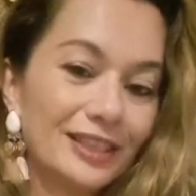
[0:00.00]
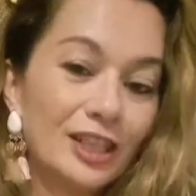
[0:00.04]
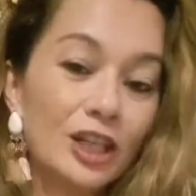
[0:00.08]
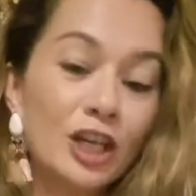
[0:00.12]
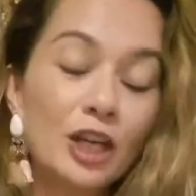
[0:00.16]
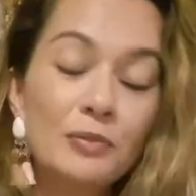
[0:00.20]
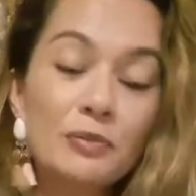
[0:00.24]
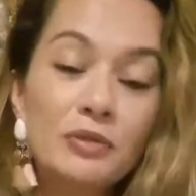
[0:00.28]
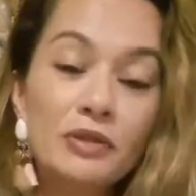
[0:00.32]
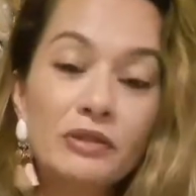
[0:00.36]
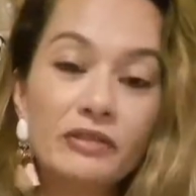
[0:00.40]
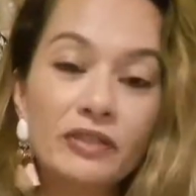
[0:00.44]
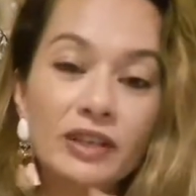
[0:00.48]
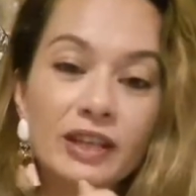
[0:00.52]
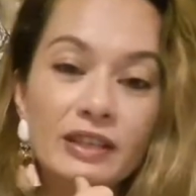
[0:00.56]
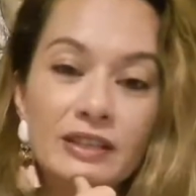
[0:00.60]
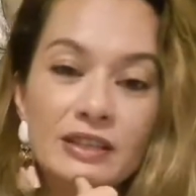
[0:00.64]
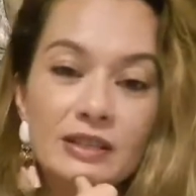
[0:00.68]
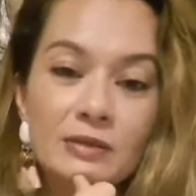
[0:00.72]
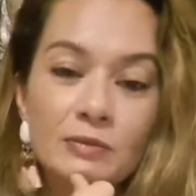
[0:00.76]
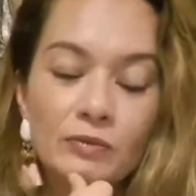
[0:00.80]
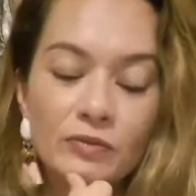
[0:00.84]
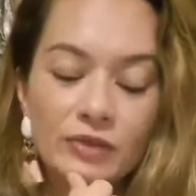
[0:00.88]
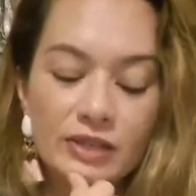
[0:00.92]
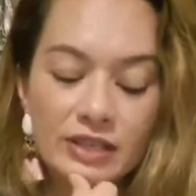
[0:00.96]
I hope you found
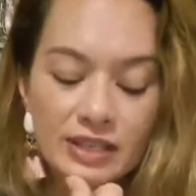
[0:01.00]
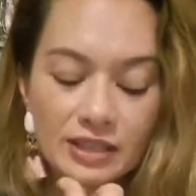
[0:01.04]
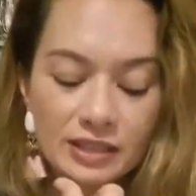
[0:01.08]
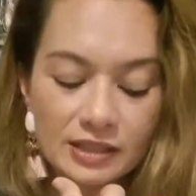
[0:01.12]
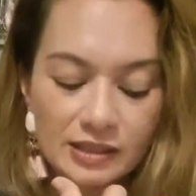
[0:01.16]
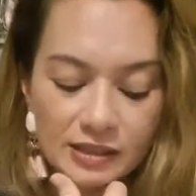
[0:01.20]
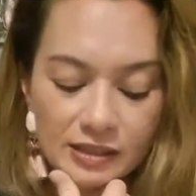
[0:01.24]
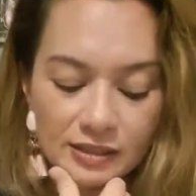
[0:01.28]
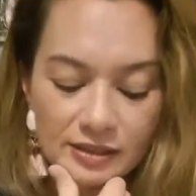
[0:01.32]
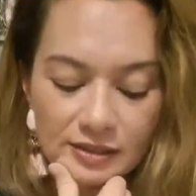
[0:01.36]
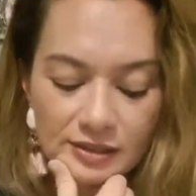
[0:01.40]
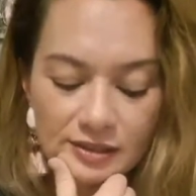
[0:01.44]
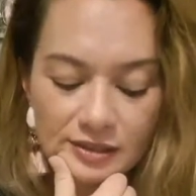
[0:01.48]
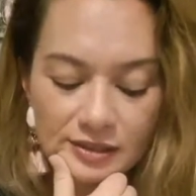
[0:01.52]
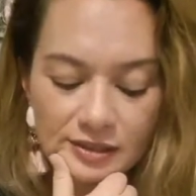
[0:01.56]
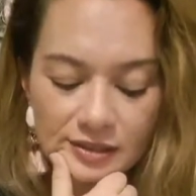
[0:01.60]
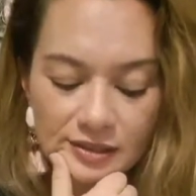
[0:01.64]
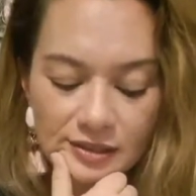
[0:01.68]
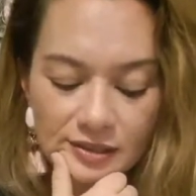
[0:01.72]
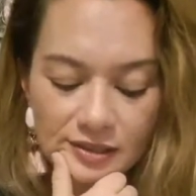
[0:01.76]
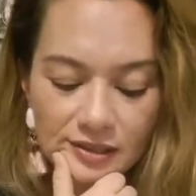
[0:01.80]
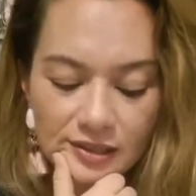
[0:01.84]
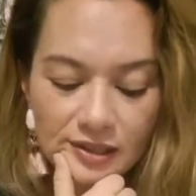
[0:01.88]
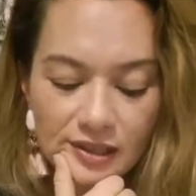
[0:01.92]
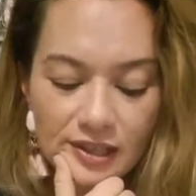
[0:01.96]
some
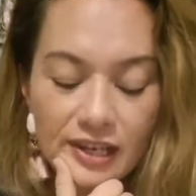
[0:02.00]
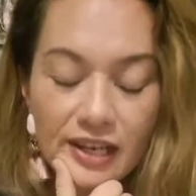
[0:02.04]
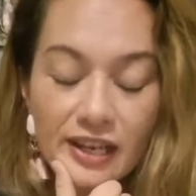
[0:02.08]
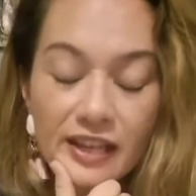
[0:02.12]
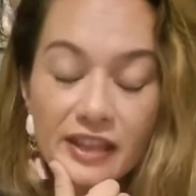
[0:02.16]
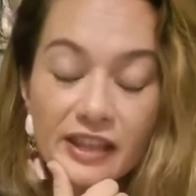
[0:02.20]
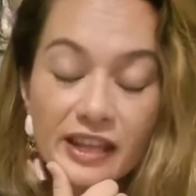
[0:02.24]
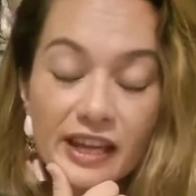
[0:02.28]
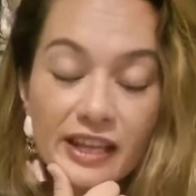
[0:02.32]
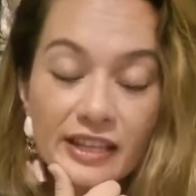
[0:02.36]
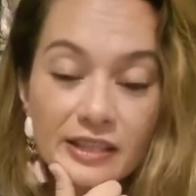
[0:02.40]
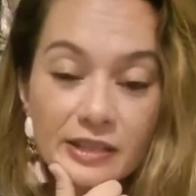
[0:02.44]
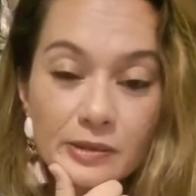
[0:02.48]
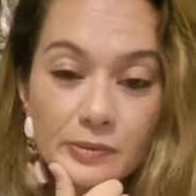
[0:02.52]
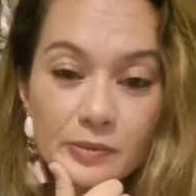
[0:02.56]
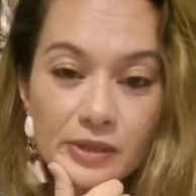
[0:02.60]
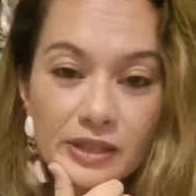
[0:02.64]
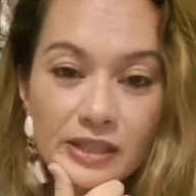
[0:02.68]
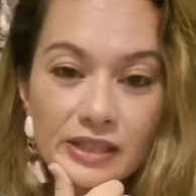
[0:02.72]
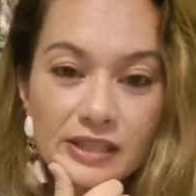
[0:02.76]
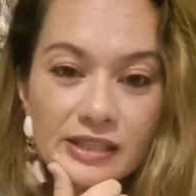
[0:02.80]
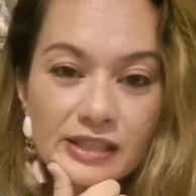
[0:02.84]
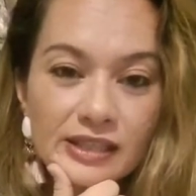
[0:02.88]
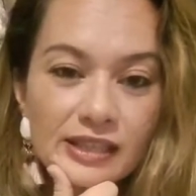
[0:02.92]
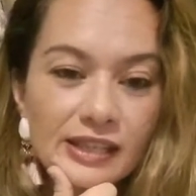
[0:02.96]
resonance. That's a
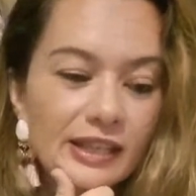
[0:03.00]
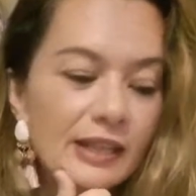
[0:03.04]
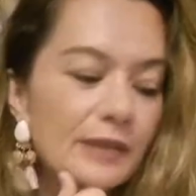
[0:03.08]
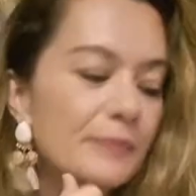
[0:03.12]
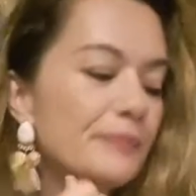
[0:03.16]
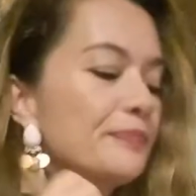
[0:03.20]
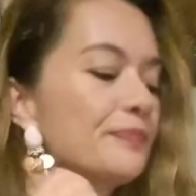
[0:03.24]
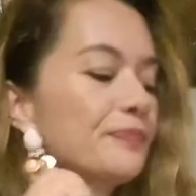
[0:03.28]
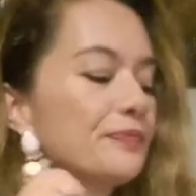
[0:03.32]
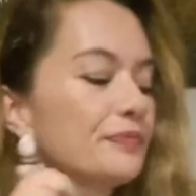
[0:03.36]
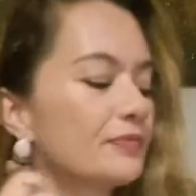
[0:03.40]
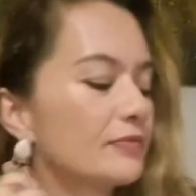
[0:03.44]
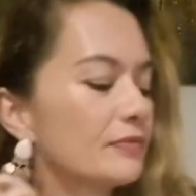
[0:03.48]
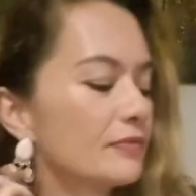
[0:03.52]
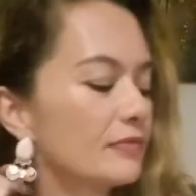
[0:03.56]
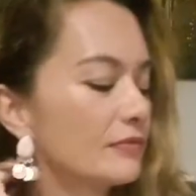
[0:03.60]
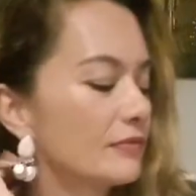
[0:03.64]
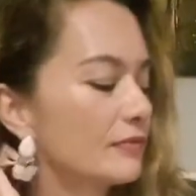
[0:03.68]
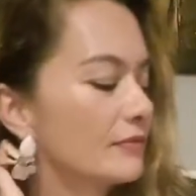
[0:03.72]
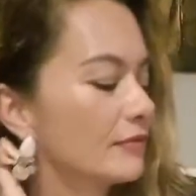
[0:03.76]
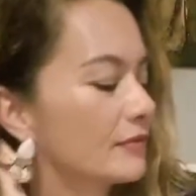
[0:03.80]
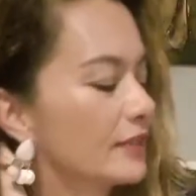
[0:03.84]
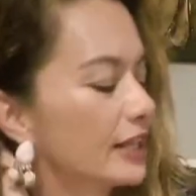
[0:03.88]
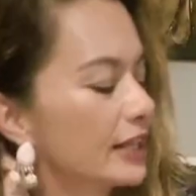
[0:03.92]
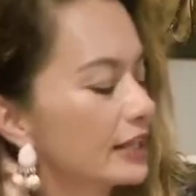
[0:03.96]
bit deep.
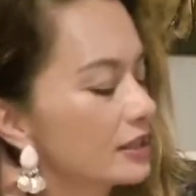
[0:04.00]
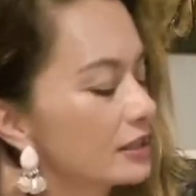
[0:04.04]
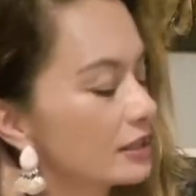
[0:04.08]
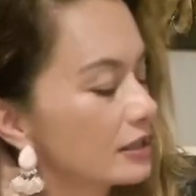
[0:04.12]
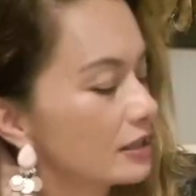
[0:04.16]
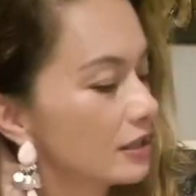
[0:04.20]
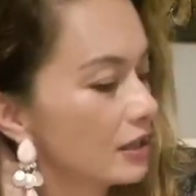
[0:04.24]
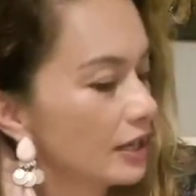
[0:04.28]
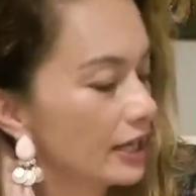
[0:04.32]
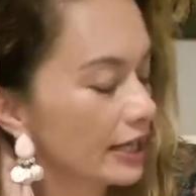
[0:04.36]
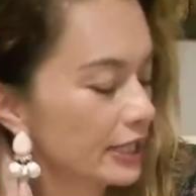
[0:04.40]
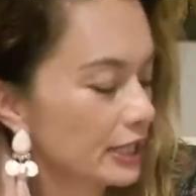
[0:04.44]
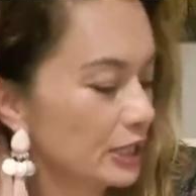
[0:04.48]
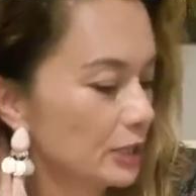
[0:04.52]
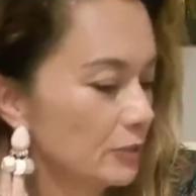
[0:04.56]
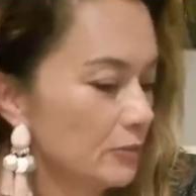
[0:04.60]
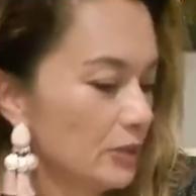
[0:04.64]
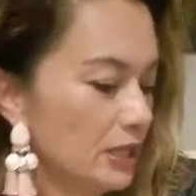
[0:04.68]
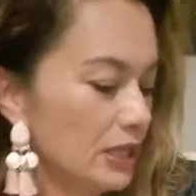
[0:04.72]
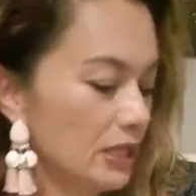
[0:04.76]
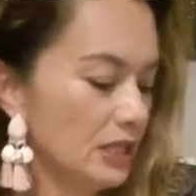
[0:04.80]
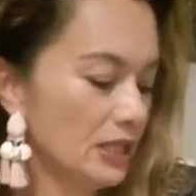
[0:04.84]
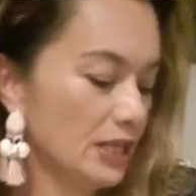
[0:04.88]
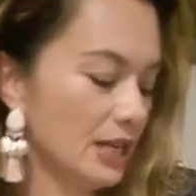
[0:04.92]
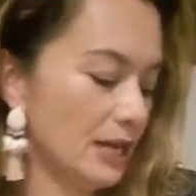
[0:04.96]
They're designed to
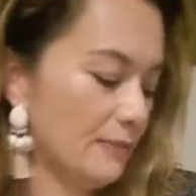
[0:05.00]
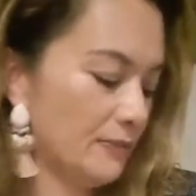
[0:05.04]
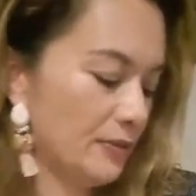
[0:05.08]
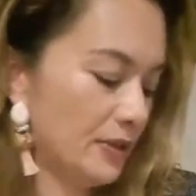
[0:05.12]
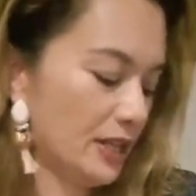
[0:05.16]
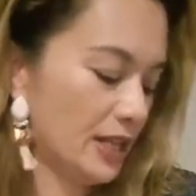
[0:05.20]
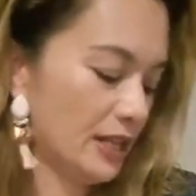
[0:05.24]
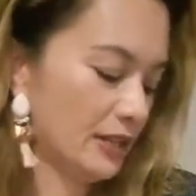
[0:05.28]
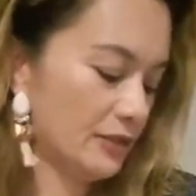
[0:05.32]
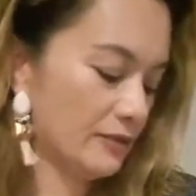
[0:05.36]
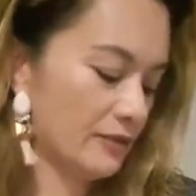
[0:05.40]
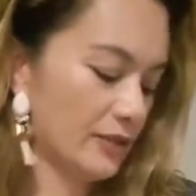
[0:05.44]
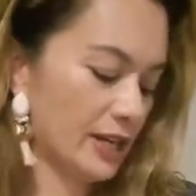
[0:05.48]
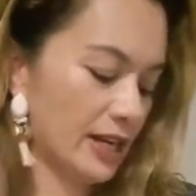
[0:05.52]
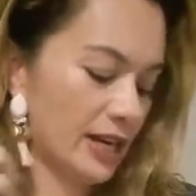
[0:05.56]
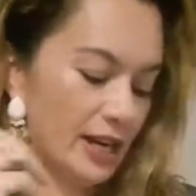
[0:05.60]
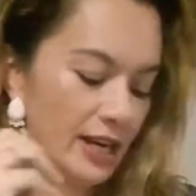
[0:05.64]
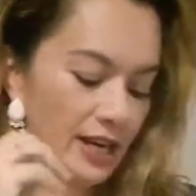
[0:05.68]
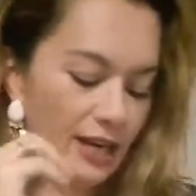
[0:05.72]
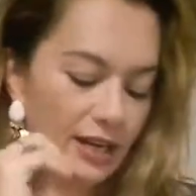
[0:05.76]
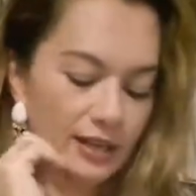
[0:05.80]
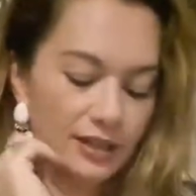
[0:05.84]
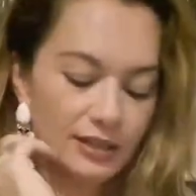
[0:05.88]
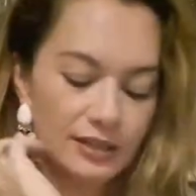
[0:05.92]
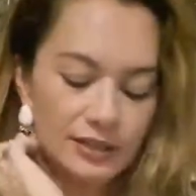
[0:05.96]
be deep, these
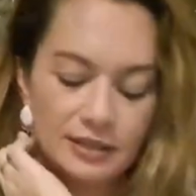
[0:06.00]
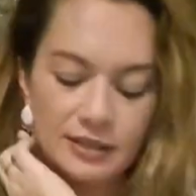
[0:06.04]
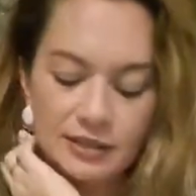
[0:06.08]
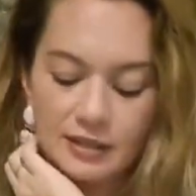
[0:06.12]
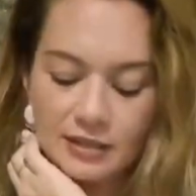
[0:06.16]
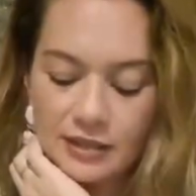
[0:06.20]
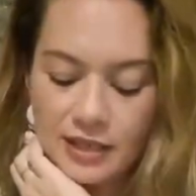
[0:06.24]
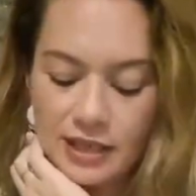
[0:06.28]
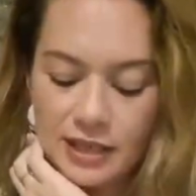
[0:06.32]
readings,